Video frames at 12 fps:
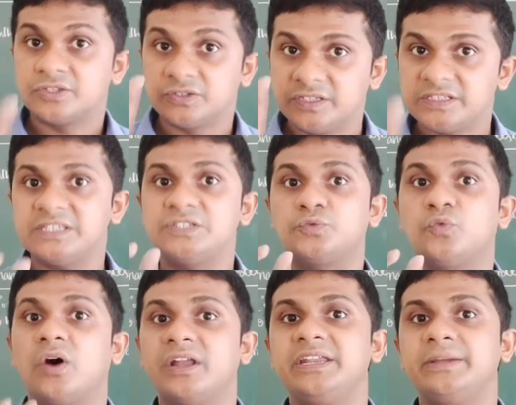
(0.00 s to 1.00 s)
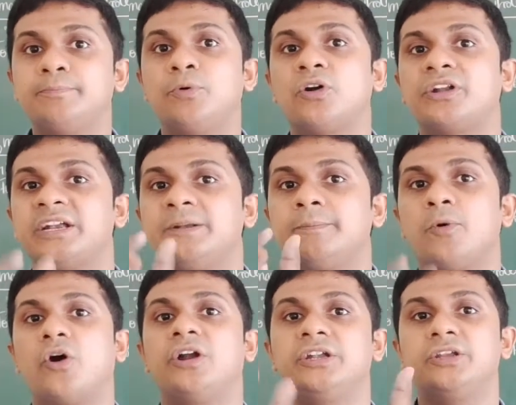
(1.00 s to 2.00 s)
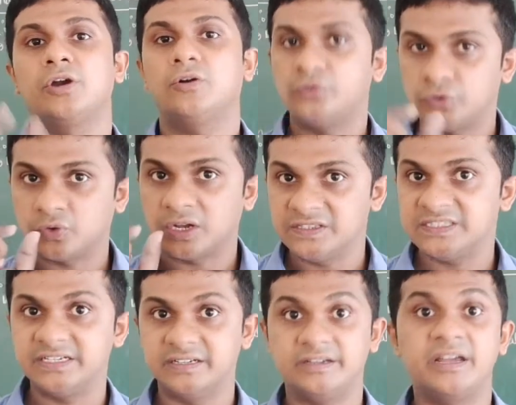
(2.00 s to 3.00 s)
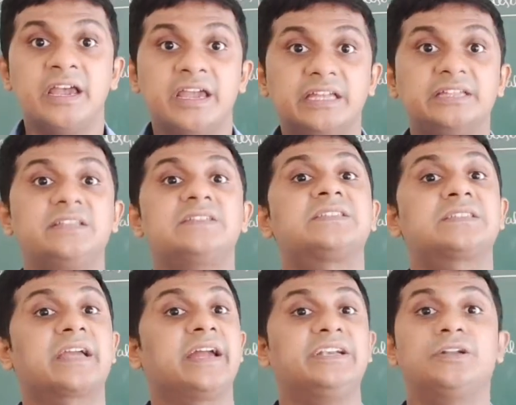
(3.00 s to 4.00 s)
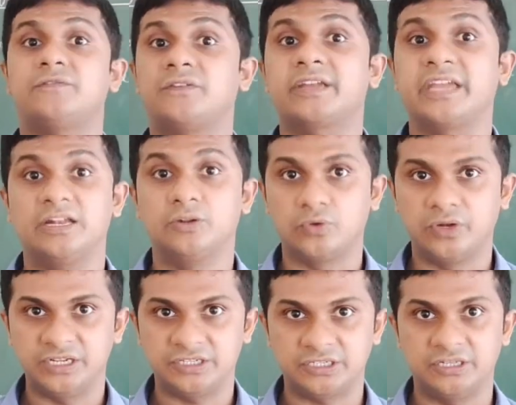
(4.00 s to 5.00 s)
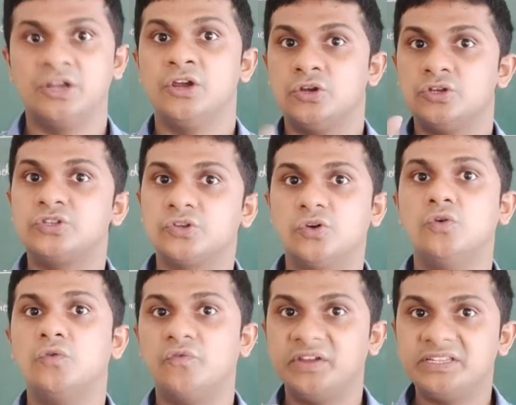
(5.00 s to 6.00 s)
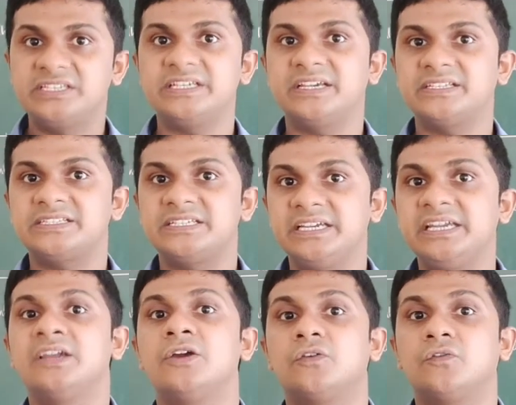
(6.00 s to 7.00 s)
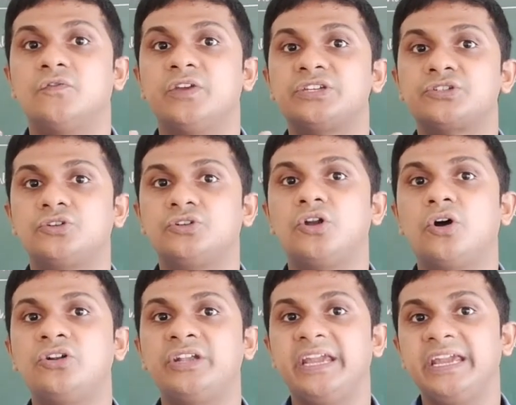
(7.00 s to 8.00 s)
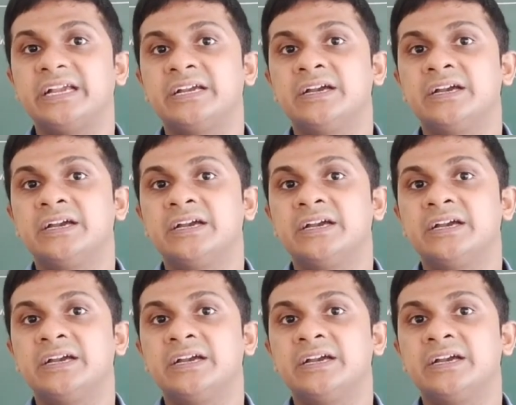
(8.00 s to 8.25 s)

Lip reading: So this is one important point you have to consider in this kind of a calculation. So with GST, we should not take